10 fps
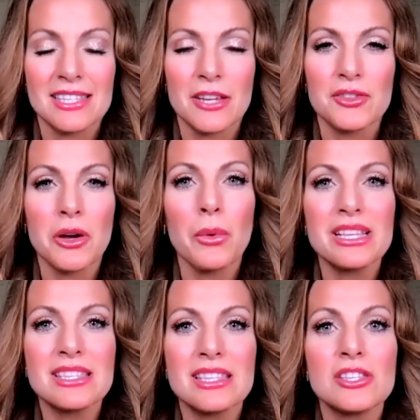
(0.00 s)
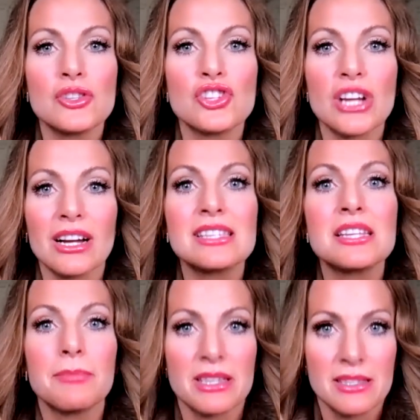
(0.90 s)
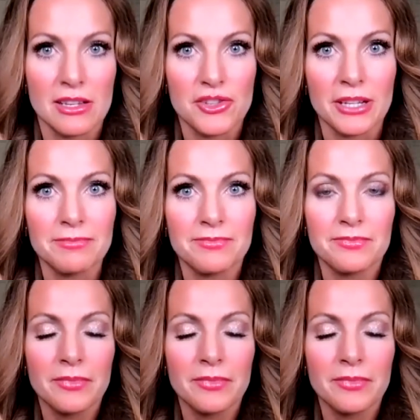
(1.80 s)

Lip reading: there's always this juxtaposition